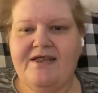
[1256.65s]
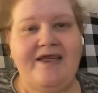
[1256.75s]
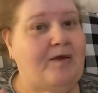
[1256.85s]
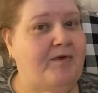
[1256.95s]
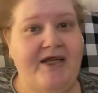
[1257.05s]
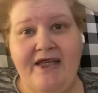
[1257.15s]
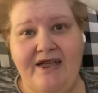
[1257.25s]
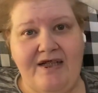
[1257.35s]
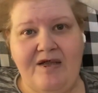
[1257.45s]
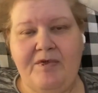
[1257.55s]
keep my
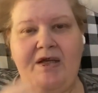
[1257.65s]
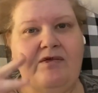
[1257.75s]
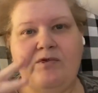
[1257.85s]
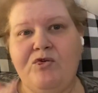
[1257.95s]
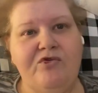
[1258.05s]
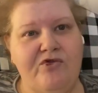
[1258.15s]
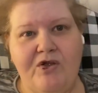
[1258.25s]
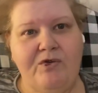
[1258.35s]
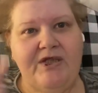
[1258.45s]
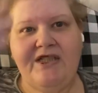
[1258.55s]
head up and move
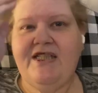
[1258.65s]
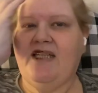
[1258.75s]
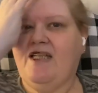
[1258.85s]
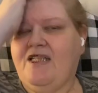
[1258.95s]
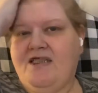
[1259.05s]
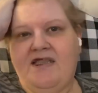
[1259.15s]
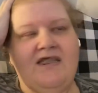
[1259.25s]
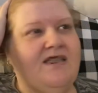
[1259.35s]
forward and